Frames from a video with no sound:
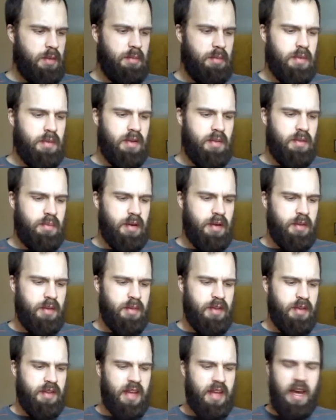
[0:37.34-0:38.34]
Been pretty
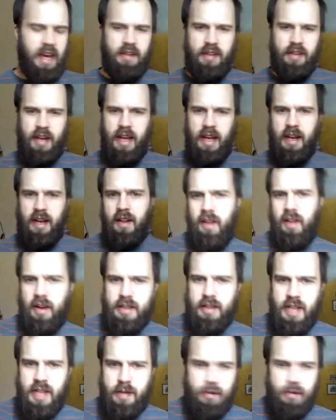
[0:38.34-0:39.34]
busy, haven't had a lot
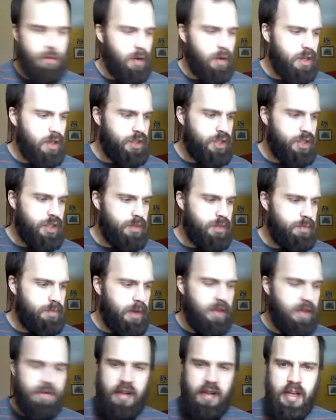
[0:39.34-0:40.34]
of time to watch
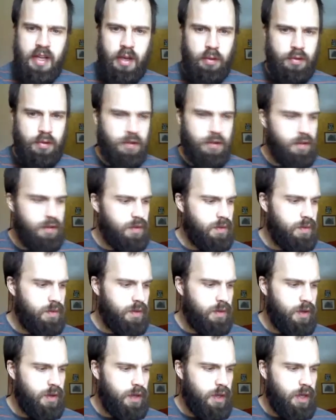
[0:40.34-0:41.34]
many videos.
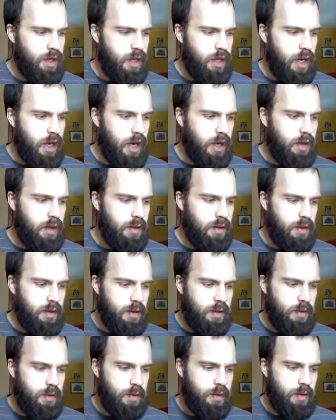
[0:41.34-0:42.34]

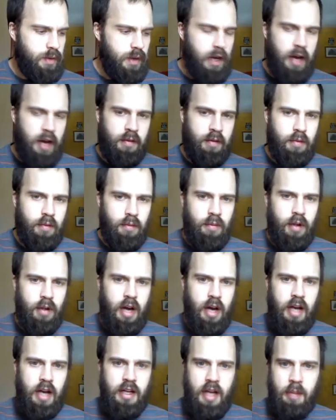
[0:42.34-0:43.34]
I've
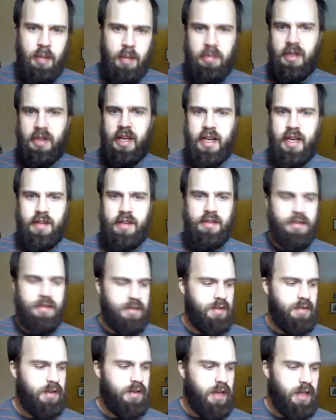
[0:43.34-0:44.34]
caught a couple of his,
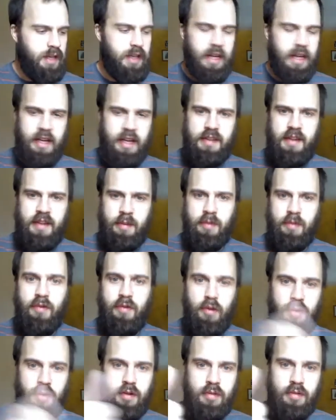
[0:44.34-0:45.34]
and like I said
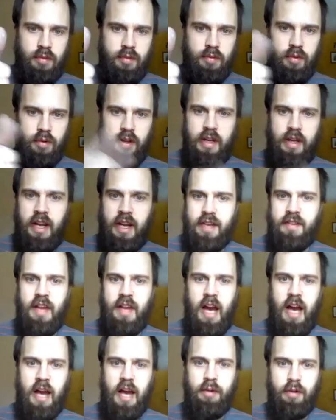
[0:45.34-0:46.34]
before, really nice
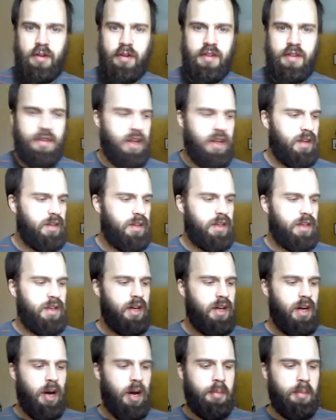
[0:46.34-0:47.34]
guy, really solid,
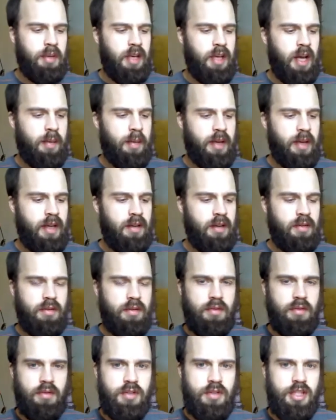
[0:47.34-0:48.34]
up and coming
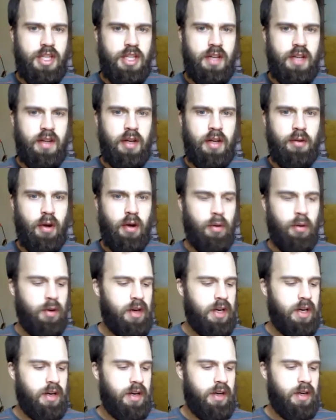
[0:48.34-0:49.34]
chili
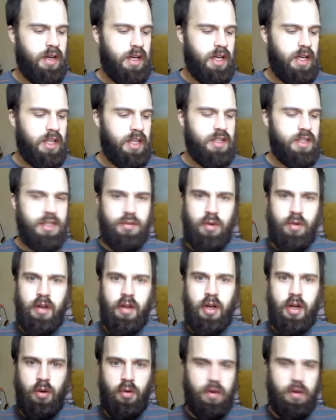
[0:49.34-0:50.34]
grower, and he's just
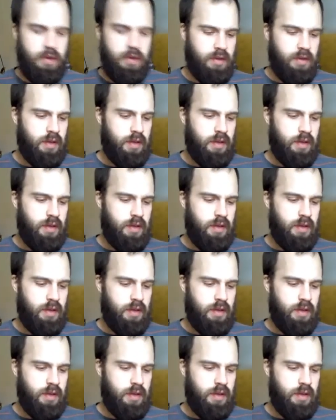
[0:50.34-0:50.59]
really cool.